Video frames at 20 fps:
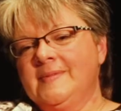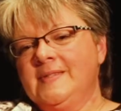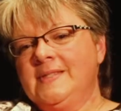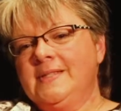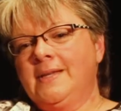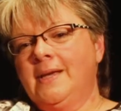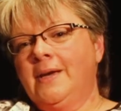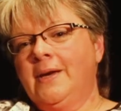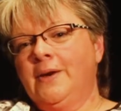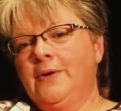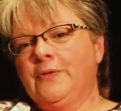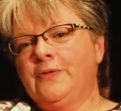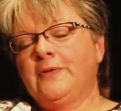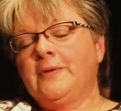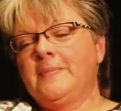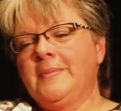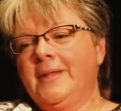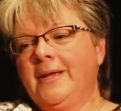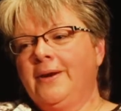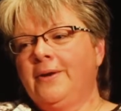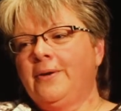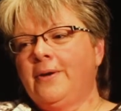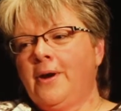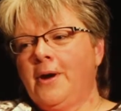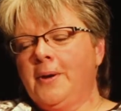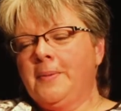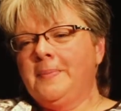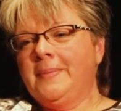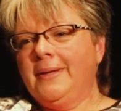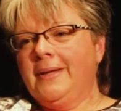So from there
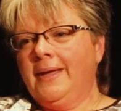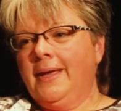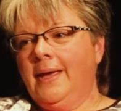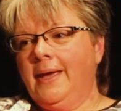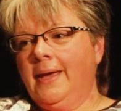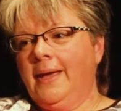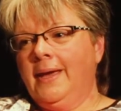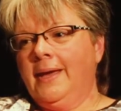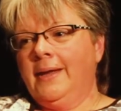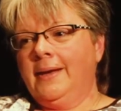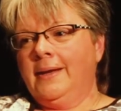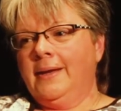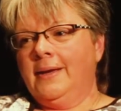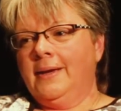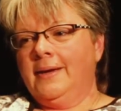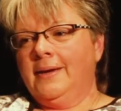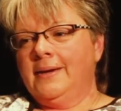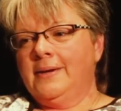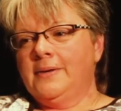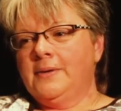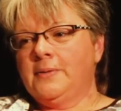on began a